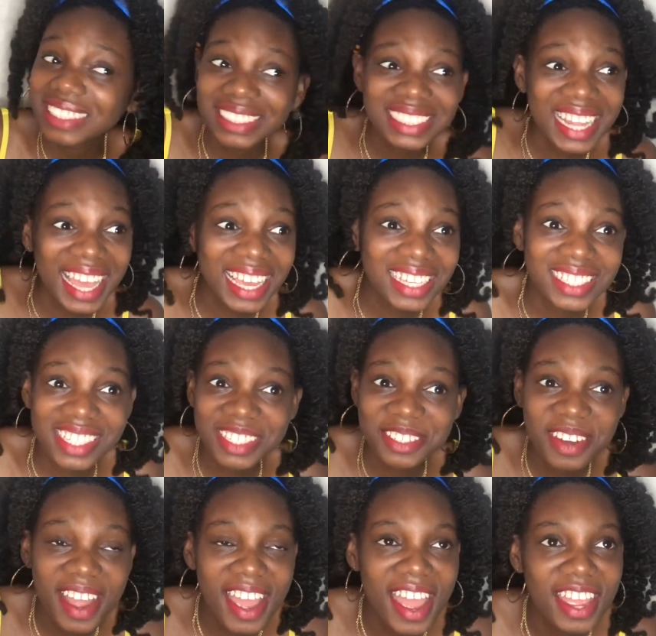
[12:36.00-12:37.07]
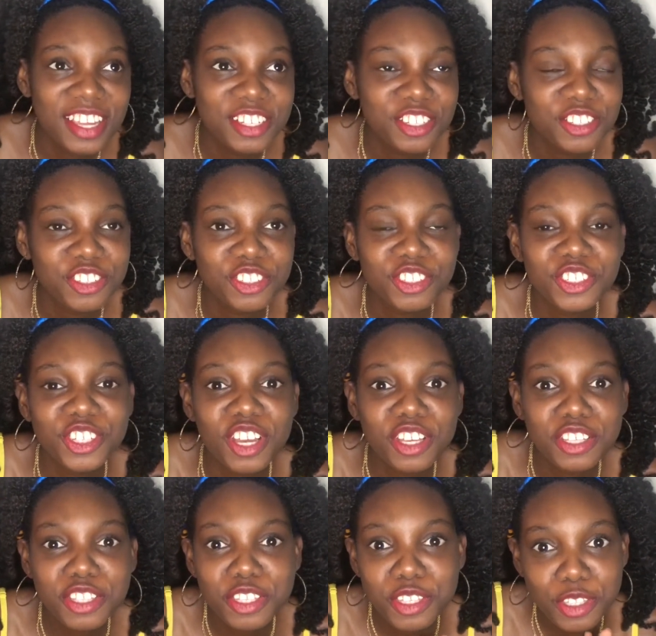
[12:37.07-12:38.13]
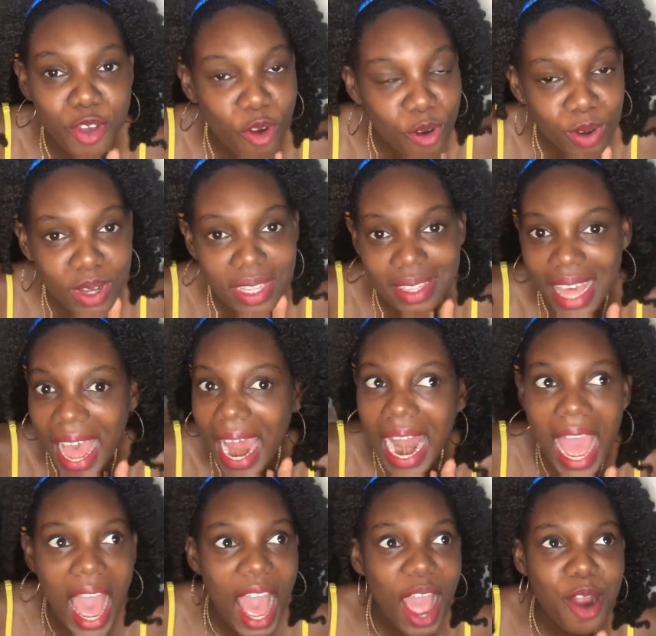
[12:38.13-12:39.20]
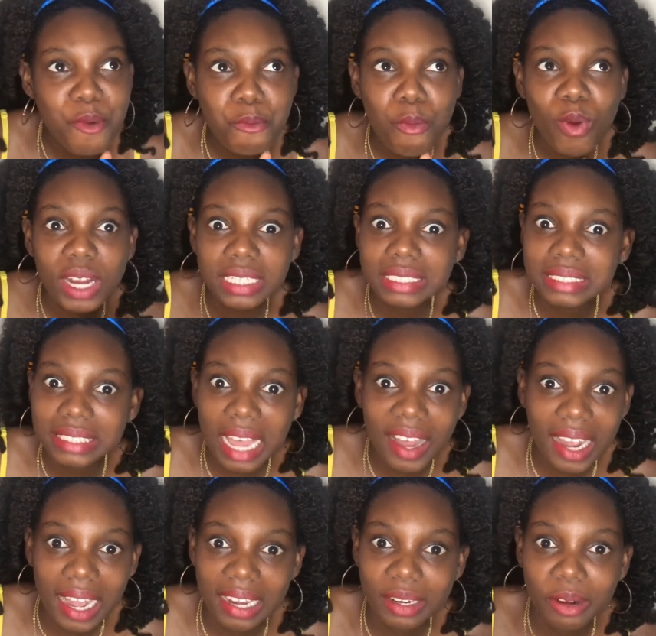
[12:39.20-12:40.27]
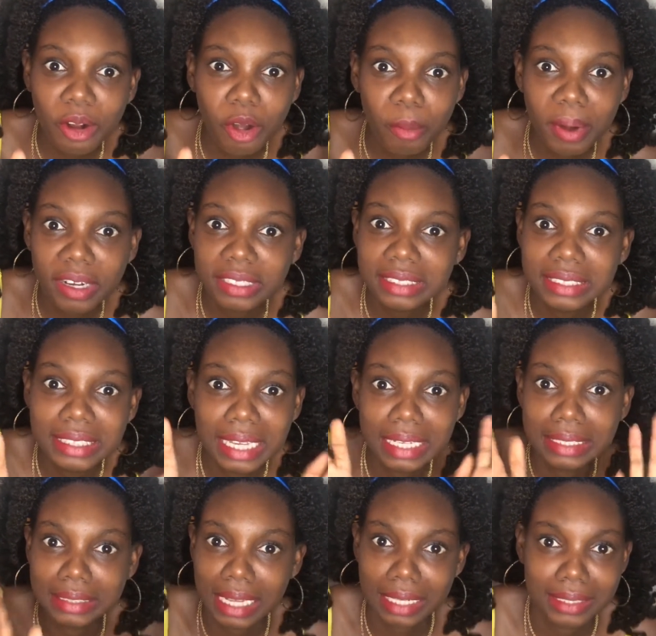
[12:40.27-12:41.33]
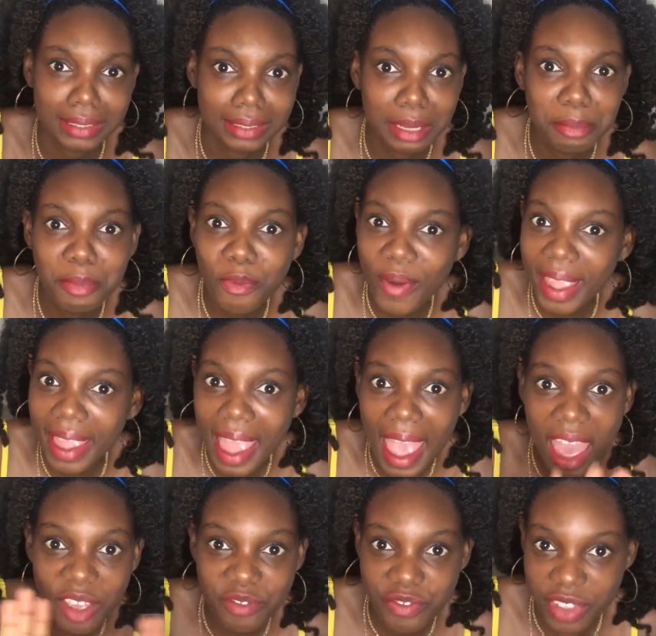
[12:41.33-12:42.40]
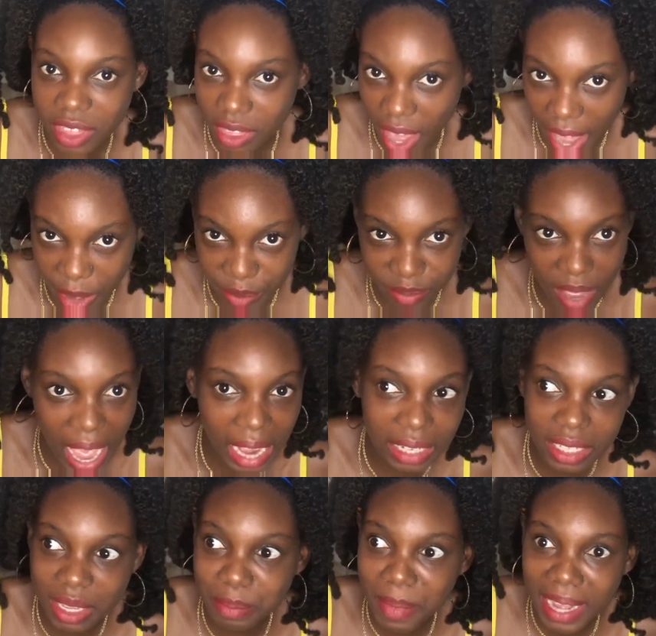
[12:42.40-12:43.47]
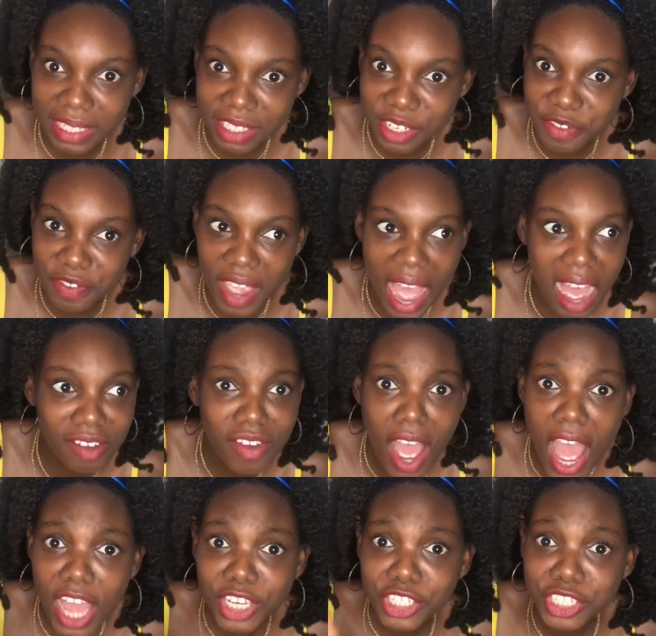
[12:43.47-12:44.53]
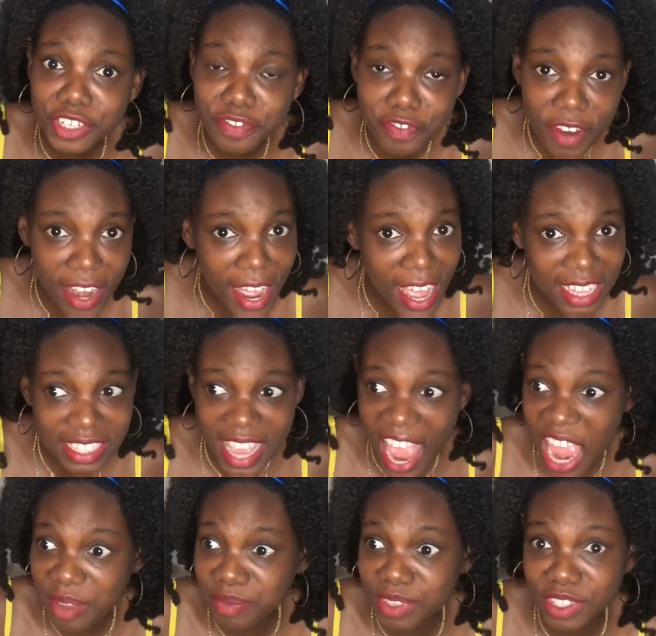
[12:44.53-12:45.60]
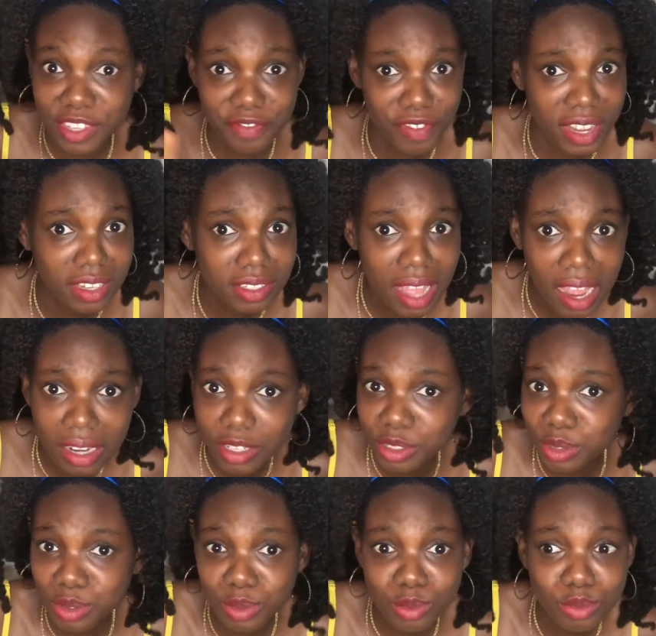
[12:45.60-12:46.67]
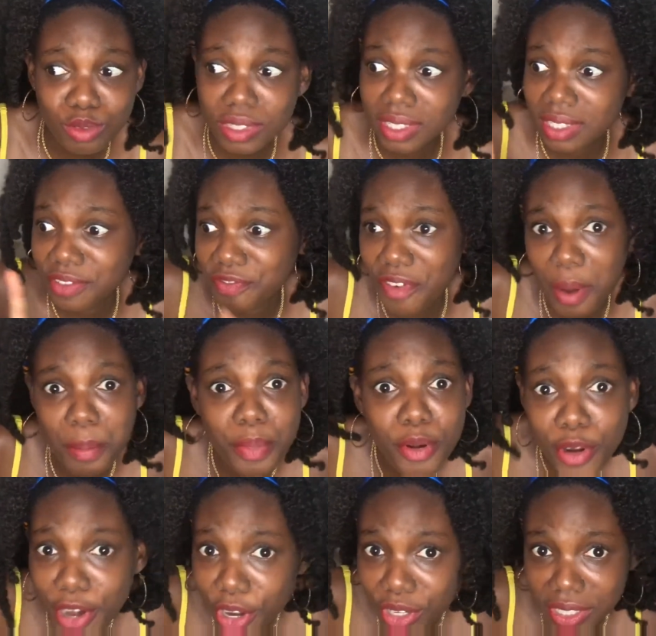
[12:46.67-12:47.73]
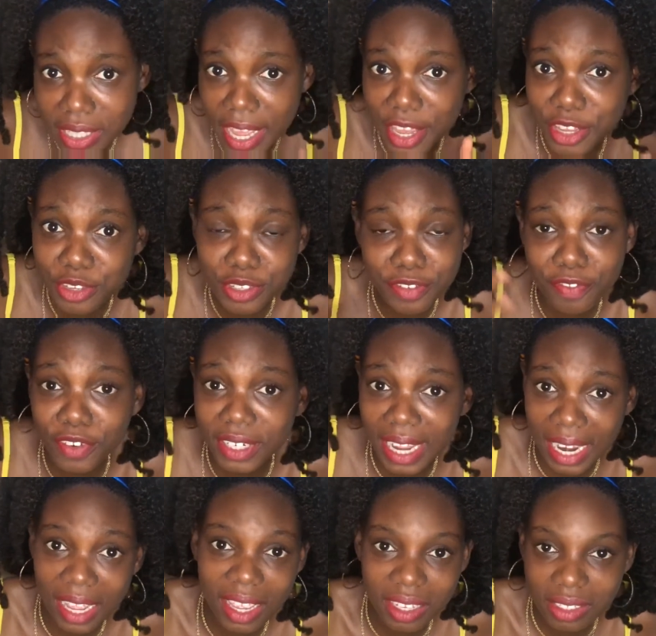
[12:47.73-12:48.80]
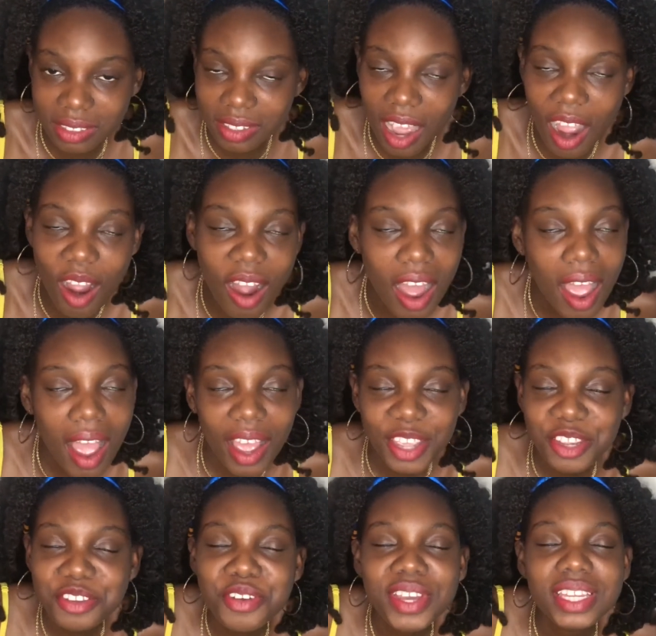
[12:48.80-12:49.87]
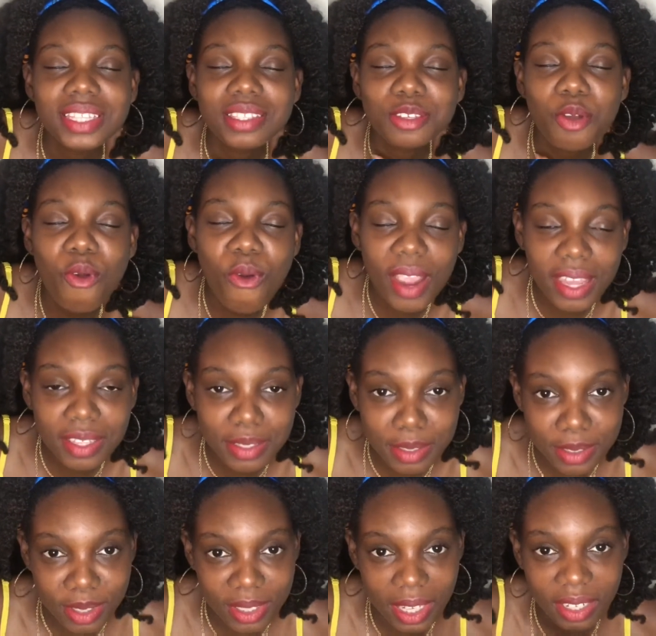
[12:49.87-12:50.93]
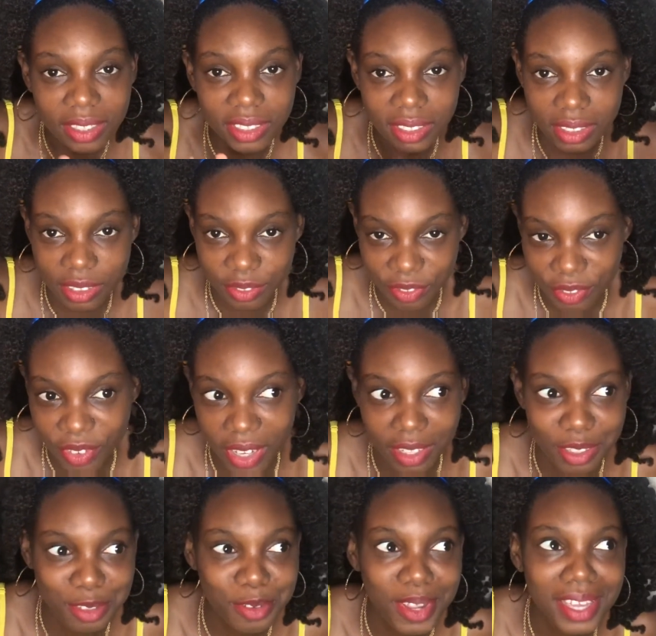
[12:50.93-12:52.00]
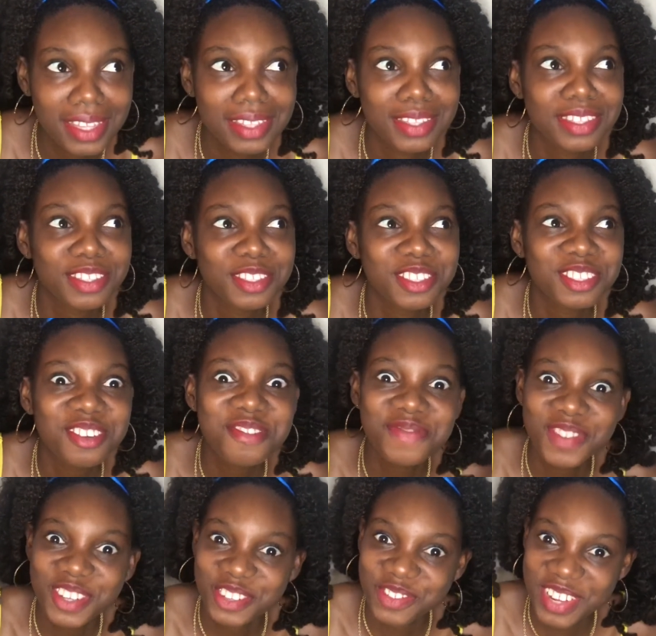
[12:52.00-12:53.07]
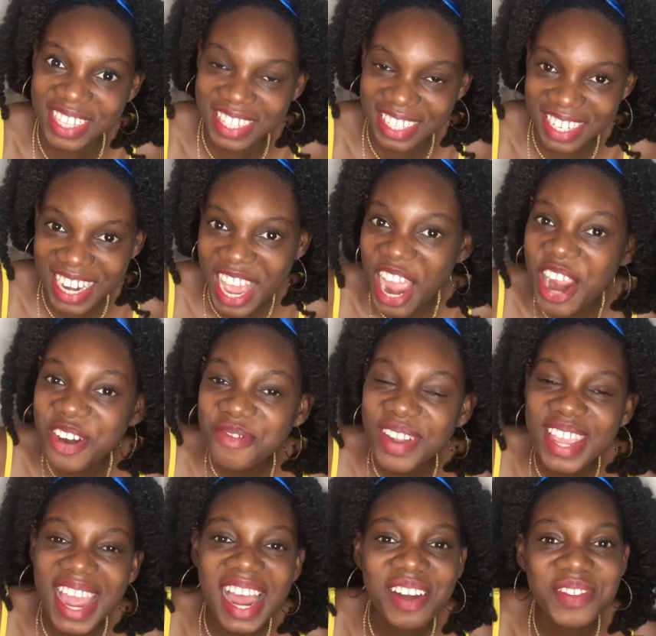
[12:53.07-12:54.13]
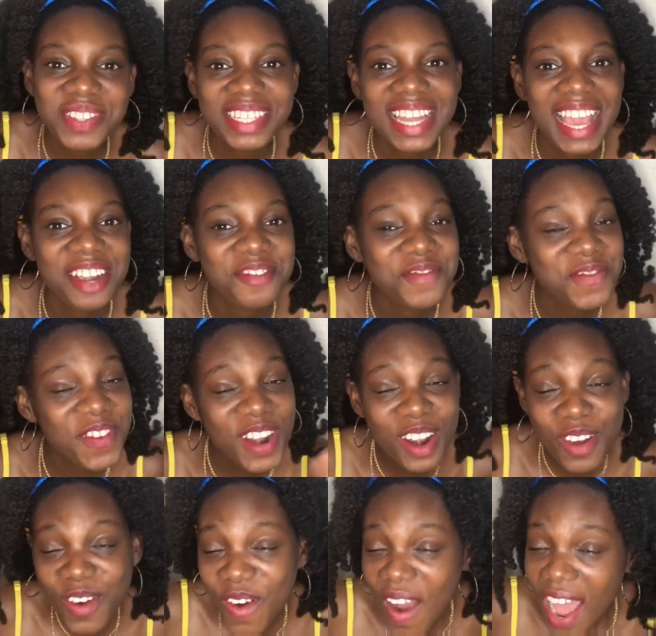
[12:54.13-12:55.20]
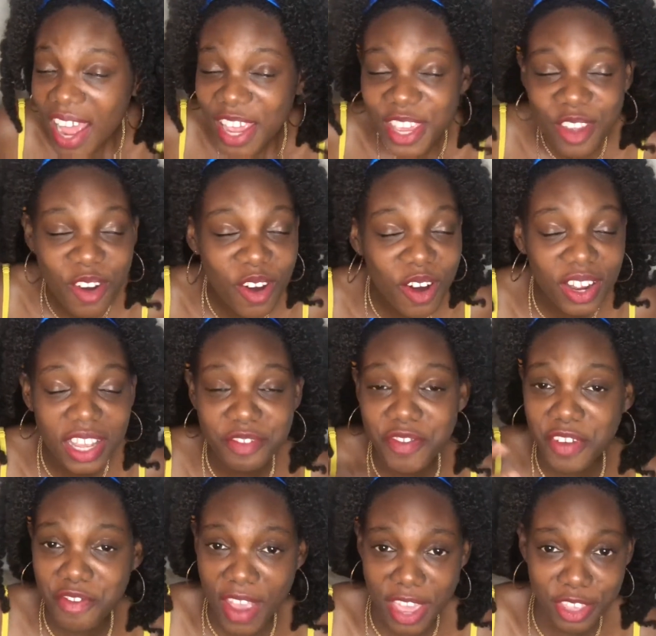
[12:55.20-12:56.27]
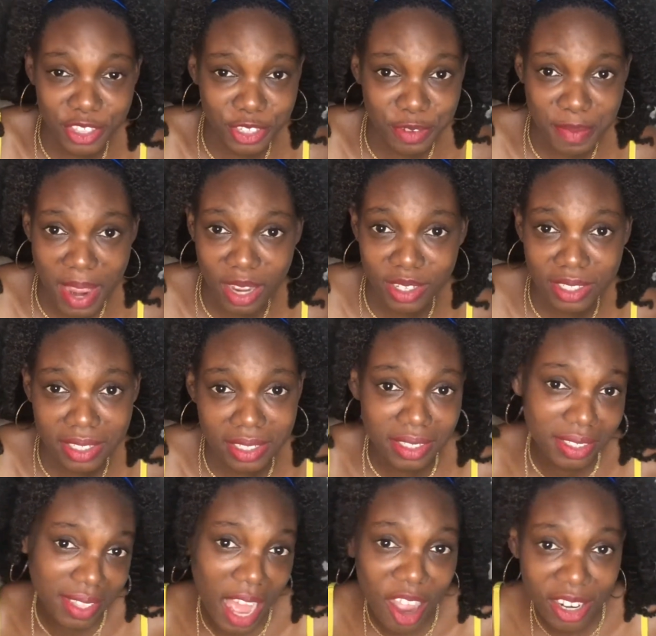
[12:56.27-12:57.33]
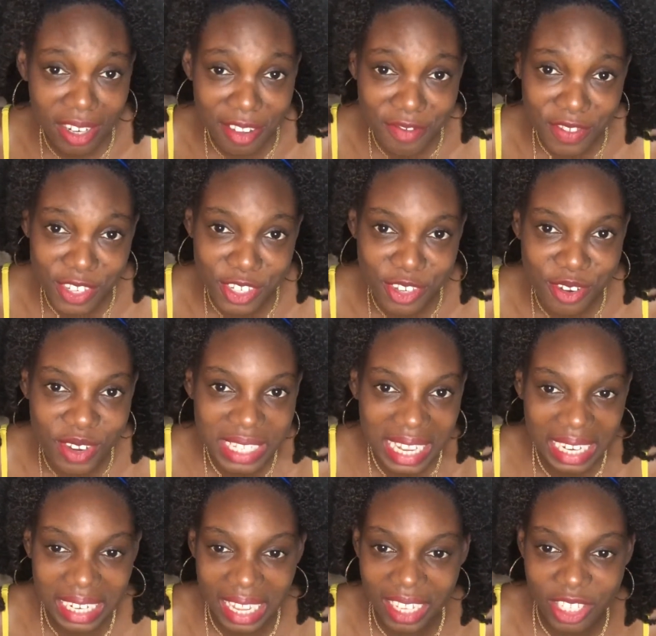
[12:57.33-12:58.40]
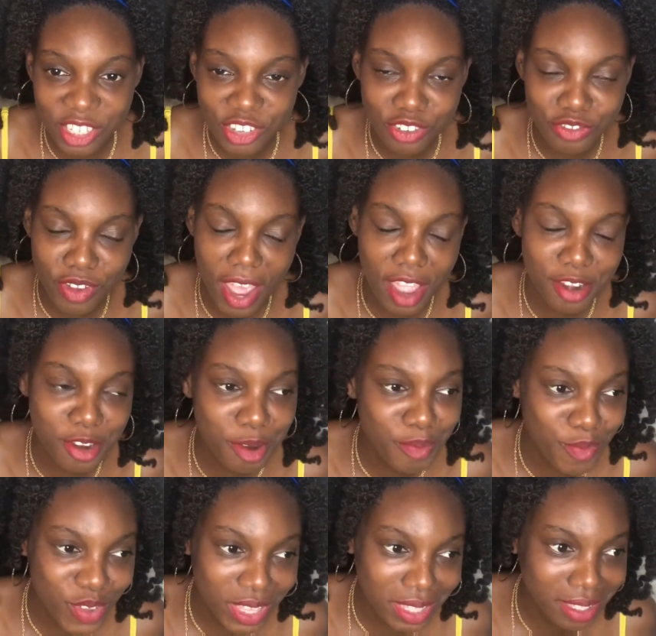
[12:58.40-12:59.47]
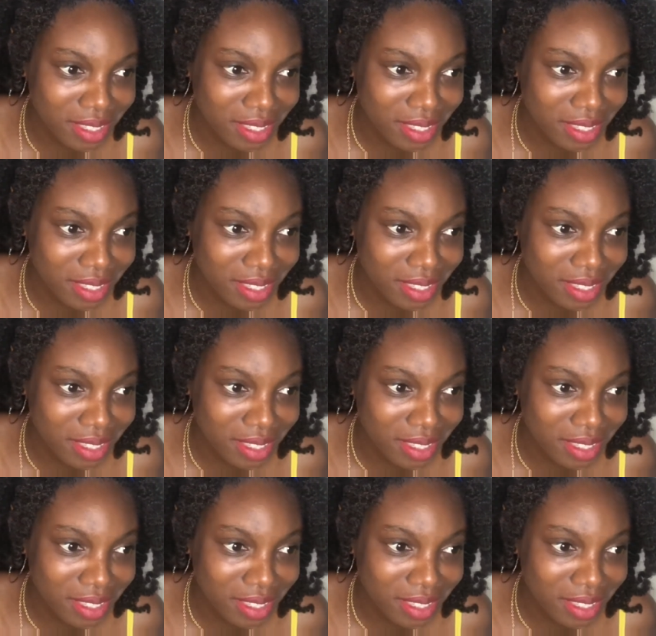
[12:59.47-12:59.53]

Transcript: Like, natural hair is just so that one style cannot come out the exact same way every time. And imagine if you have different hair types, different styling tools, different products that you use for that hairstyle, you know, it's going to turn out different. So it's so frustrating when you have to like follow your favorite YouTubers styling videos, and then you end up with